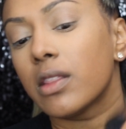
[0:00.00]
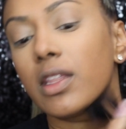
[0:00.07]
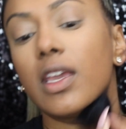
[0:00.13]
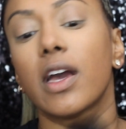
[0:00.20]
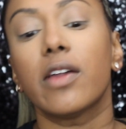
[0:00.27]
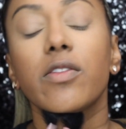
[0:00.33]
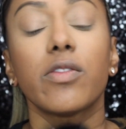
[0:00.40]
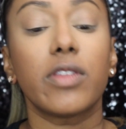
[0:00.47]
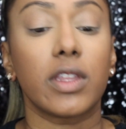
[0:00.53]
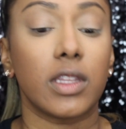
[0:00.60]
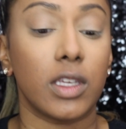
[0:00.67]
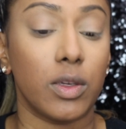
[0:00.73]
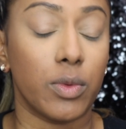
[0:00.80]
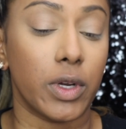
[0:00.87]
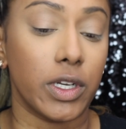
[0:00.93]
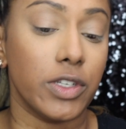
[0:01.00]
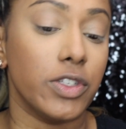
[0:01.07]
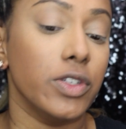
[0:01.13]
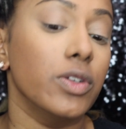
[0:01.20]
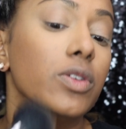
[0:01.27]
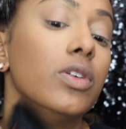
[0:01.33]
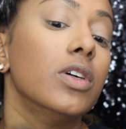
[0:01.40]
The other thing that you want to
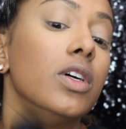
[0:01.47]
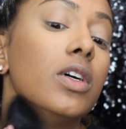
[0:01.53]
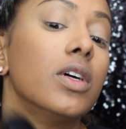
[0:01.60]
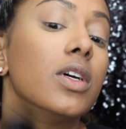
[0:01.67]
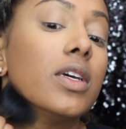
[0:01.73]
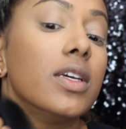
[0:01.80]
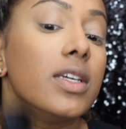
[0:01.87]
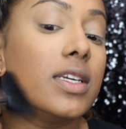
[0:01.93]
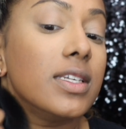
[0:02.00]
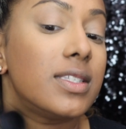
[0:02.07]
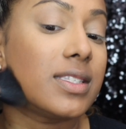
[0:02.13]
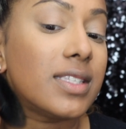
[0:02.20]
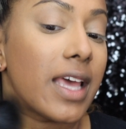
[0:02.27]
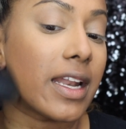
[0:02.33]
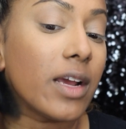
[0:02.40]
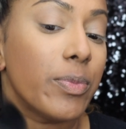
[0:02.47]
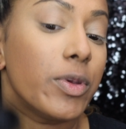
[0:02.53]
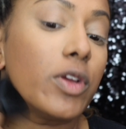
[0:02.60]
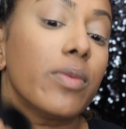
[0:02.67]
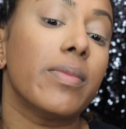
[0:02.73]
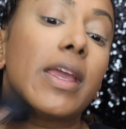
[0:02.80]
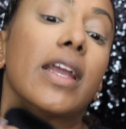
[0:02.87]
do is set up
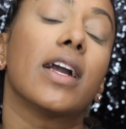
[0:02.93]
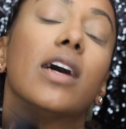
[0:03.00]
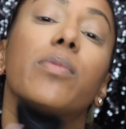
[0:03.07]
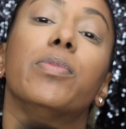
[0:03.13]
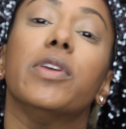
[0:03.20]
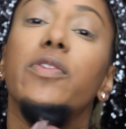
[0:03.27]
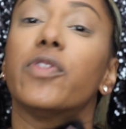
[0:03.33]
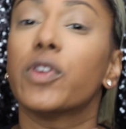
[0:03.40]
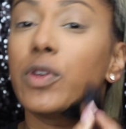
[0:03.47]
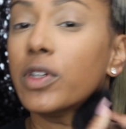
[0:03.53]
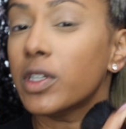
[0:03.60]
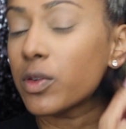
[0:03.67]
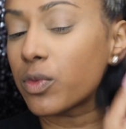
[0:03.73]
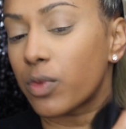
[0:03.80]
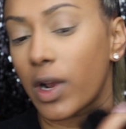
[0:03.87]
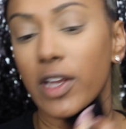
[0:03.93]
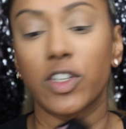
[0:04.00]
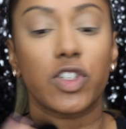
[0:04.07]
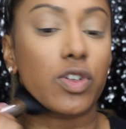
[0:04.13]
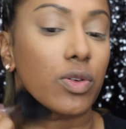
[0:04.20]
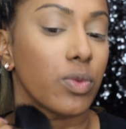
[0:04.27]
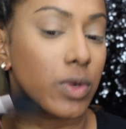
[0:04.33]
your makeup. If you're in a
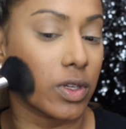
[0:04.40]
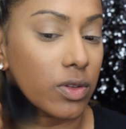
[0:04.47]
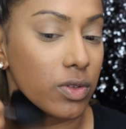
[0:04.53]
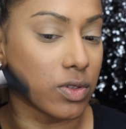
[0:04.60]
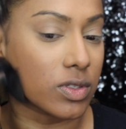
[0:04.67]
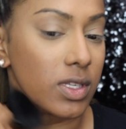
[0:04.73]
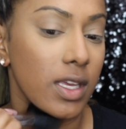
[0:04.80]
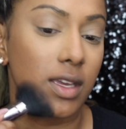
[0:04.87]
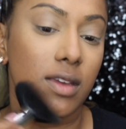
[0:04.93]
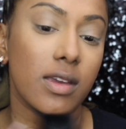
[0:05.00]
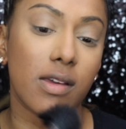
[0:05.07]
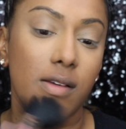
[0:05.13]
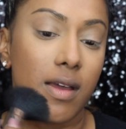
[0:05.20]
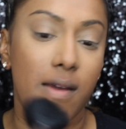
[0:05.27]
rush or one of those like,